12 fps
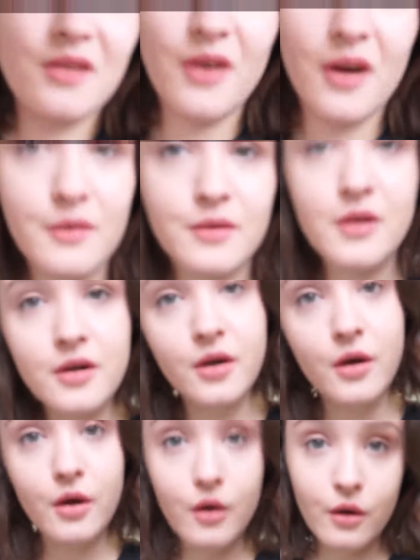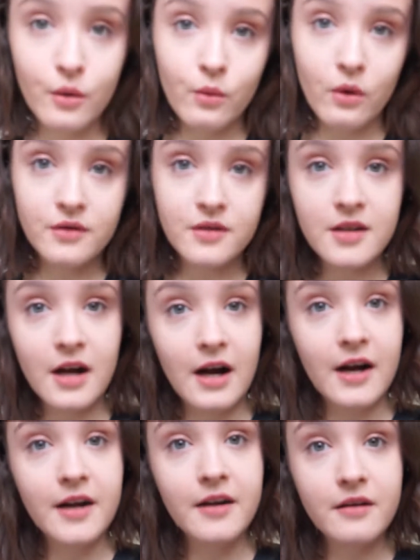around. One
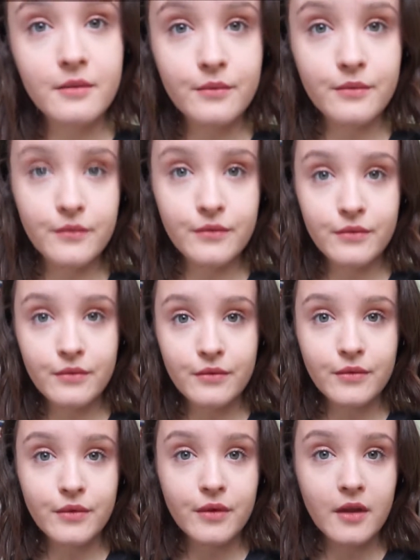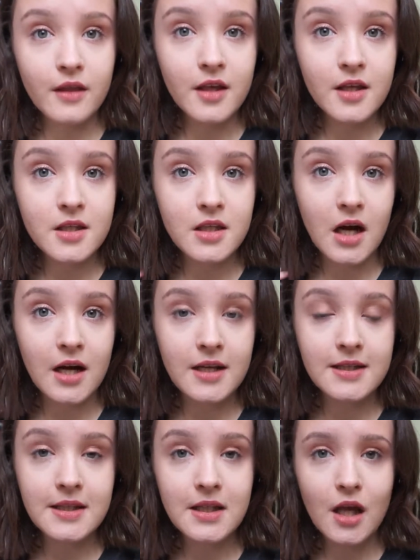side, this side,
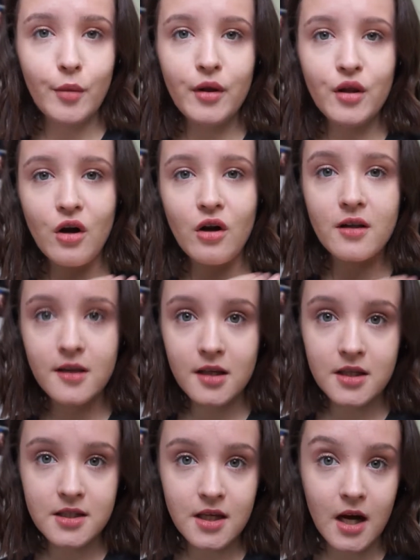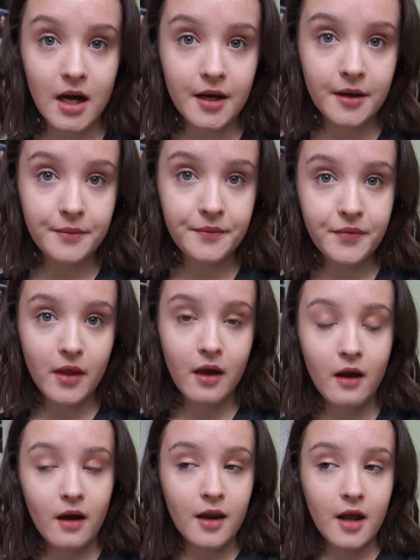it's a little bit longer than this side.
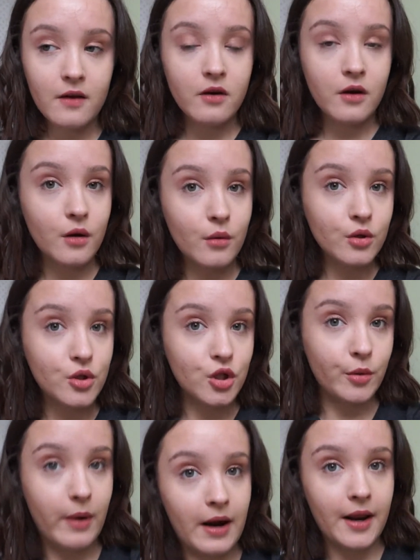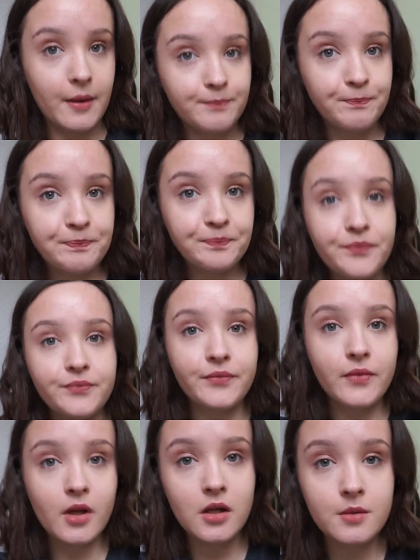And I don't know what to do about it.
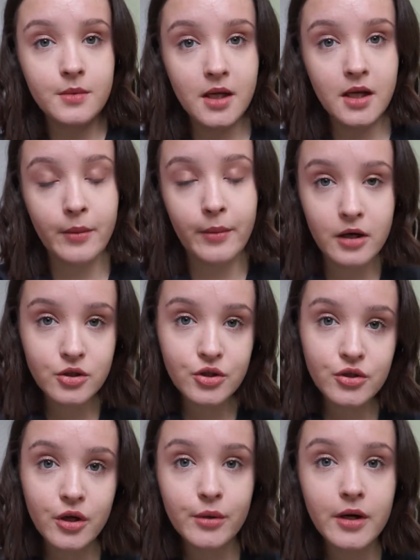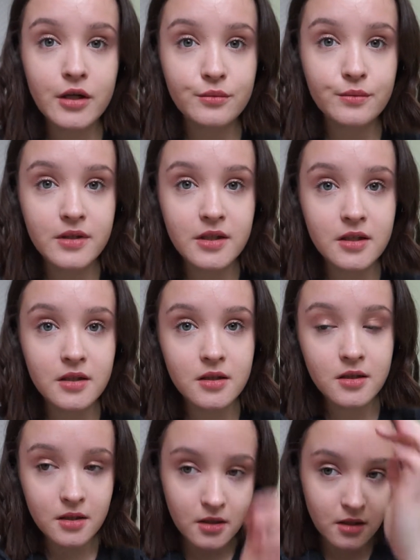I'm thinking I might just go and get some scissors